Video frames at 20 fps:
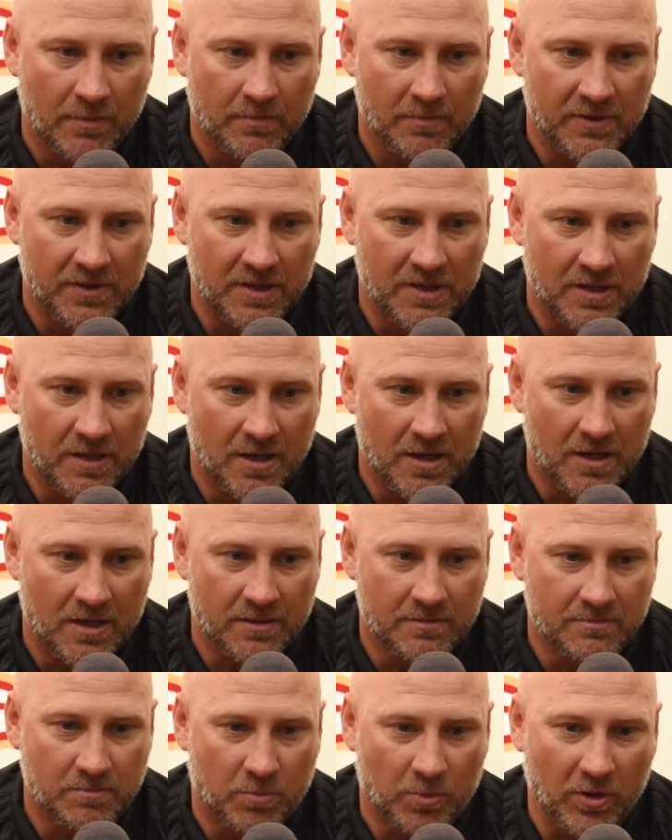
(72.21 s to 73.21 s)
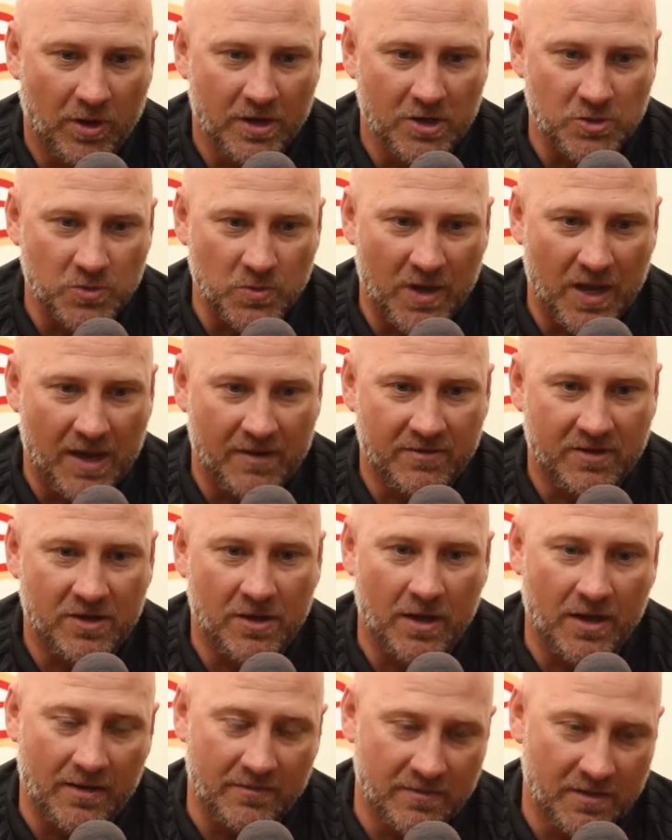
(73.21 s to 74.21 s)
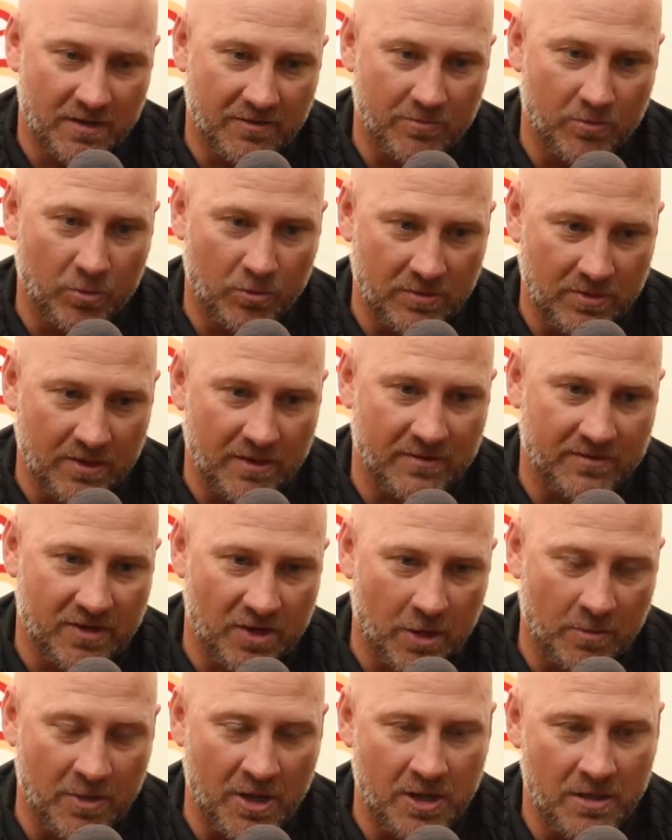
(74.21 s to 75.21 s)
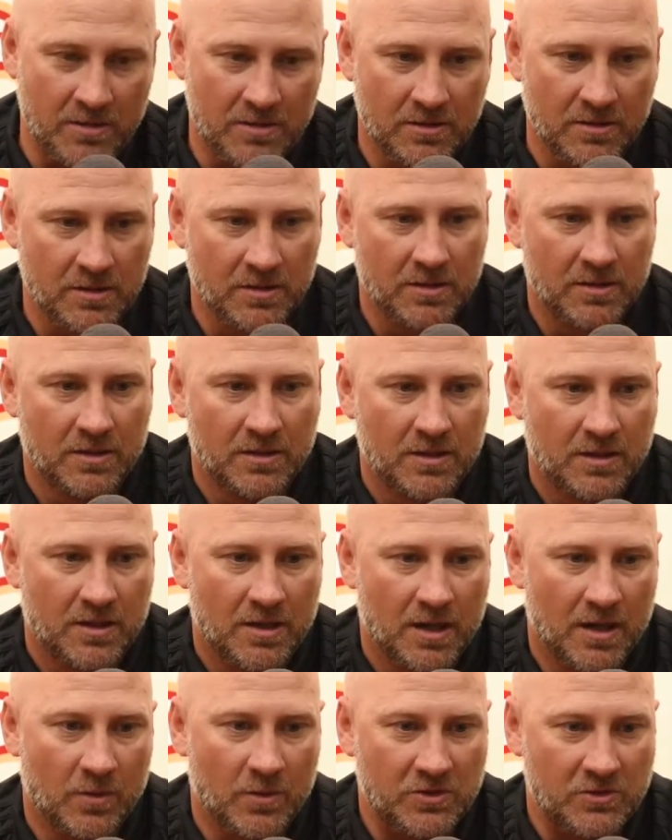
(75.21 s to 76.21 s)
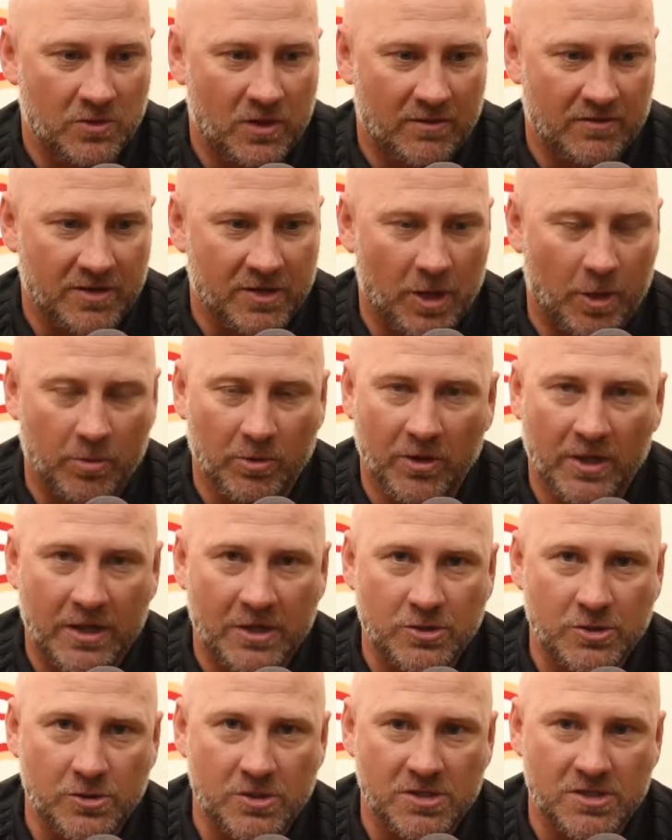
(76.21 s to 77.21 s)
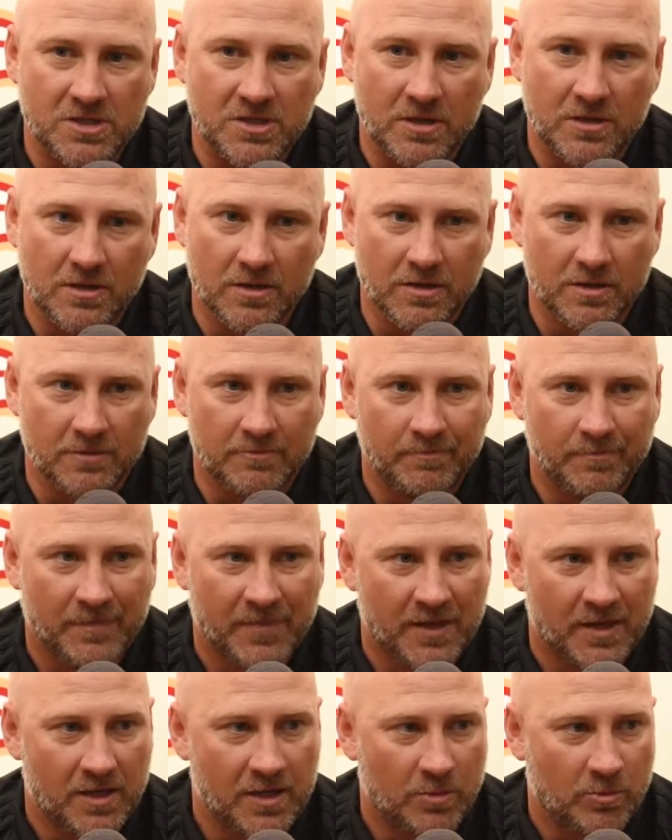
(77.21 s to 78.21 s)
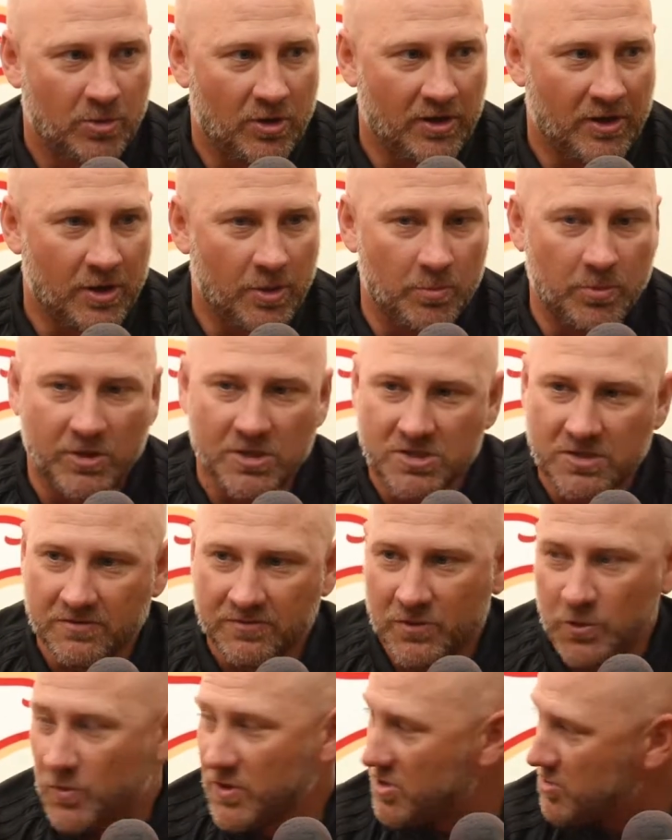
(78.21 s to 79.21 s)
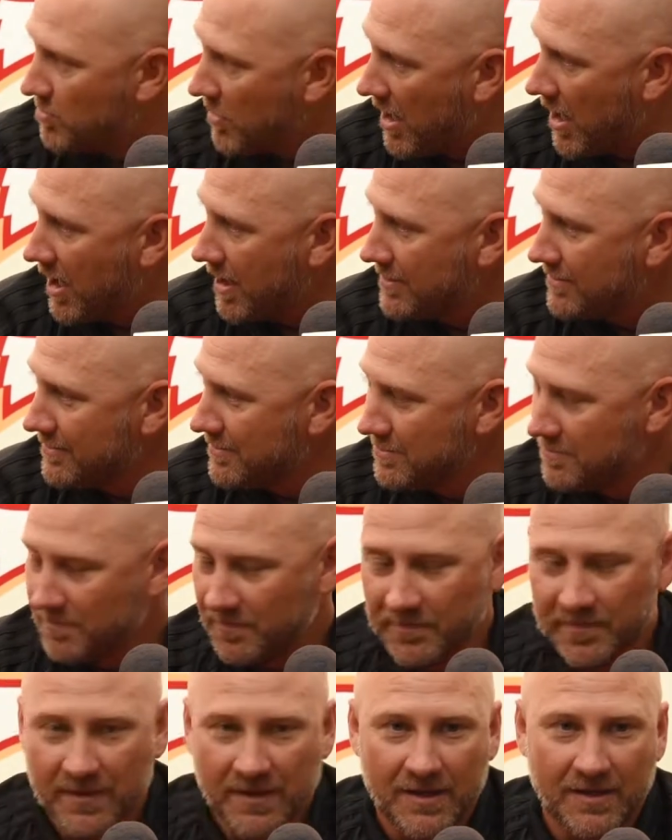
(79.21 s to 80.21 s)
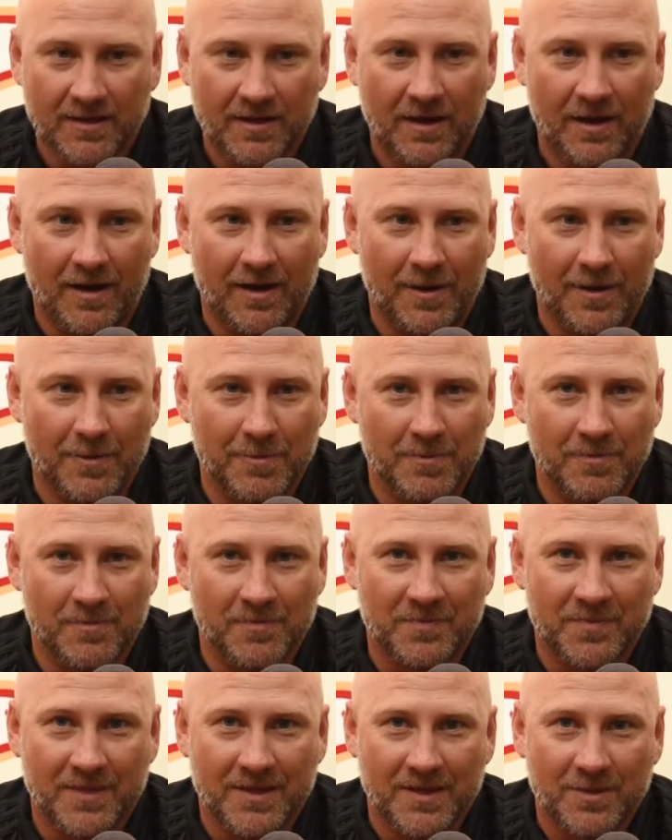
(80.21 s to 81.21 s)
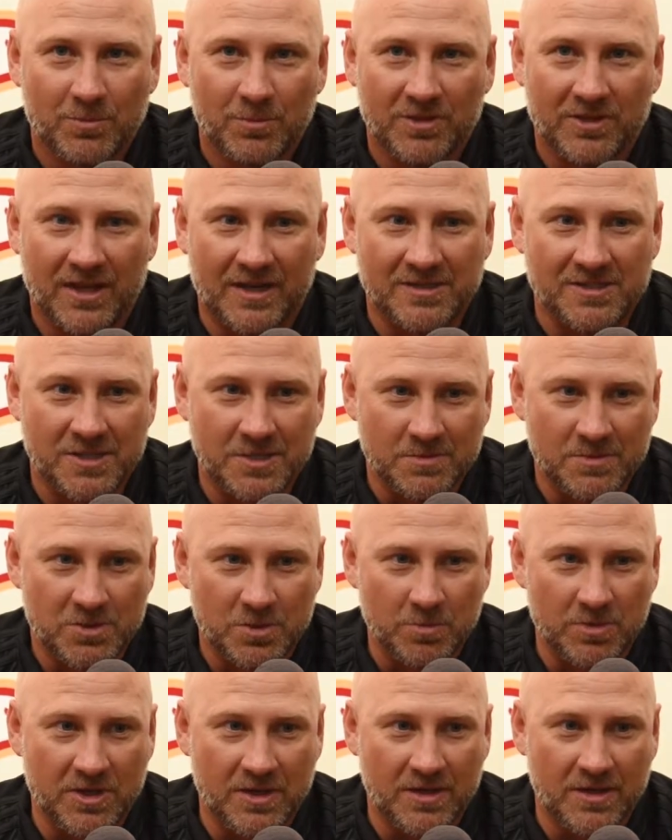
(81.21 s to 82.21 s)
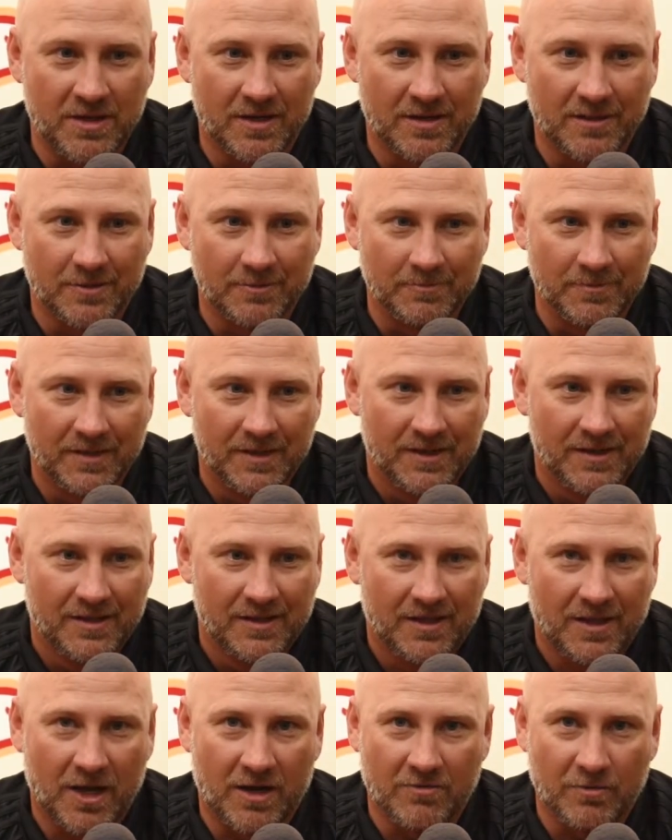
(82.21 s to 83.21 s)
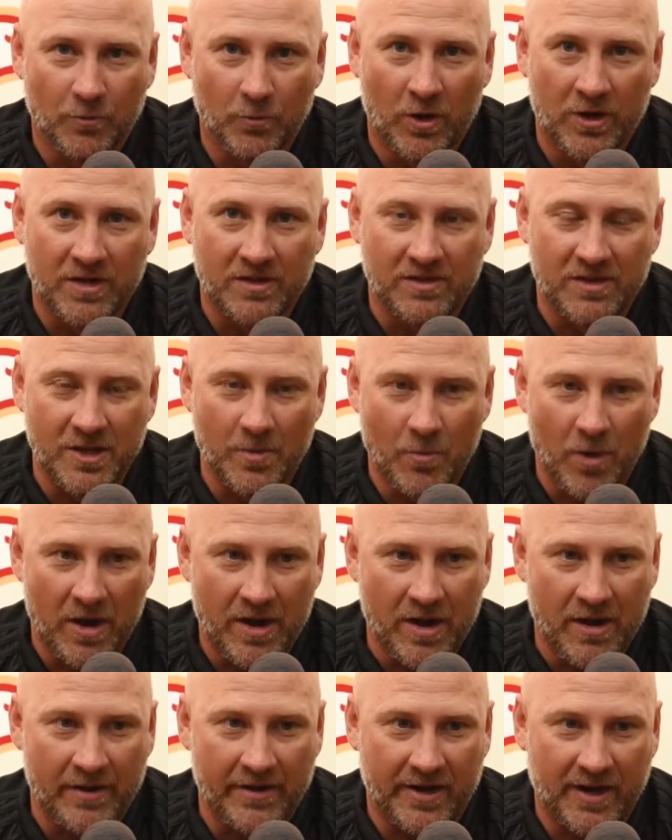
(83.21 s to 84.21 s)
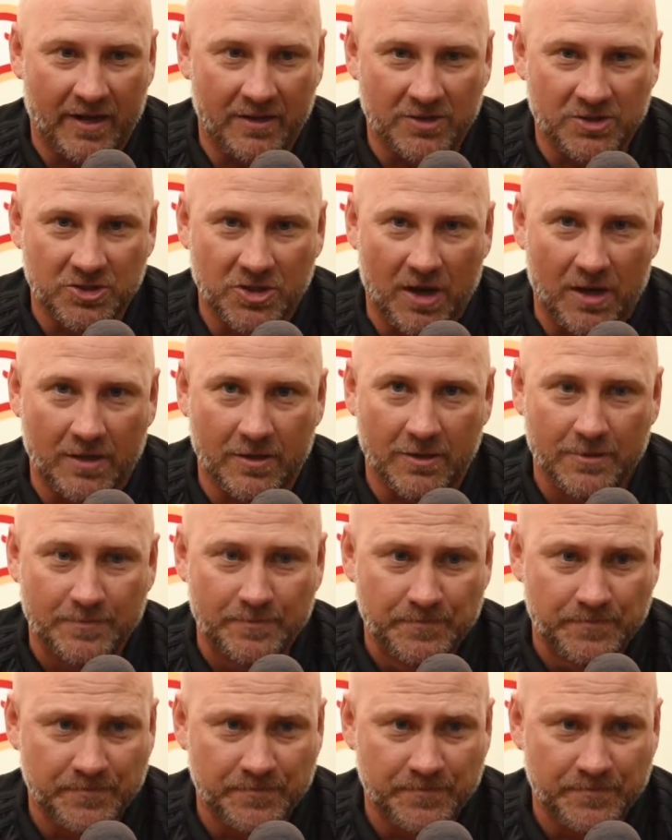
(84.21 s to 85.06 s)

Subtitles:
The players we have that have come in, we do have a couple of injuries that are probably going to put us a few weeks behind, but that seems to be a kind of a running theme right now in college soccer.